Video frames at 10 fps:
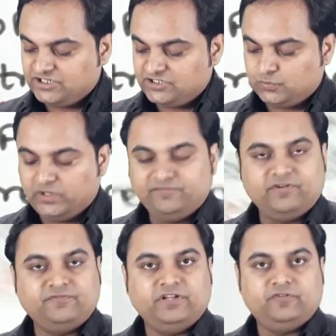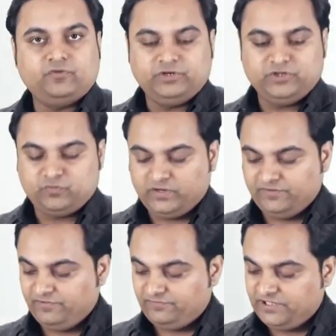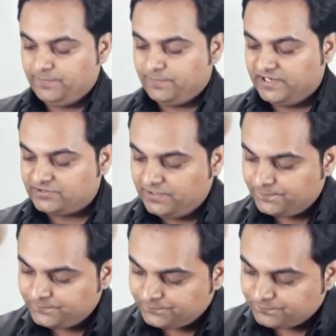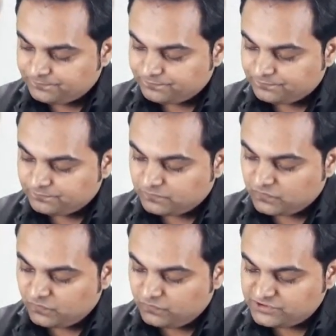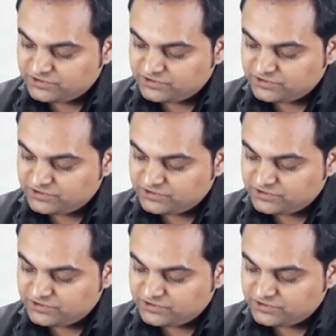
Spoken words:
150, so it is 150 by 3 which is